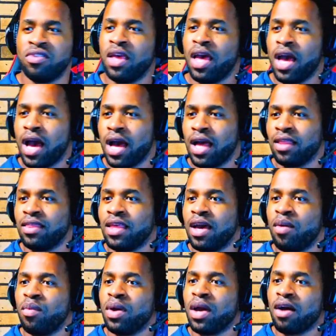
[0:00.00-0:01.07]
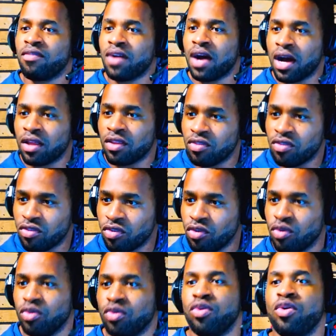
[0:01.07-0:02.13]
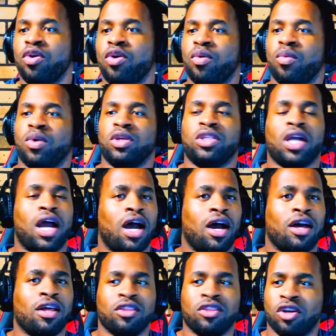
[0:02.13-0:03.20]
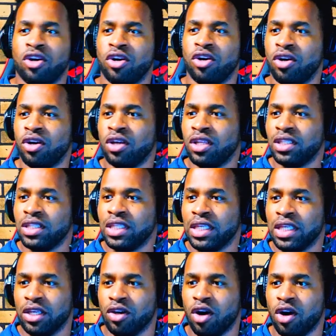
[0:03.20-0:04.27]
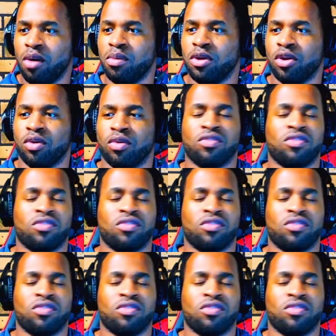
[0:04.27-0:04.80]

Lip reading: And then we have R2, which are the d orbitals.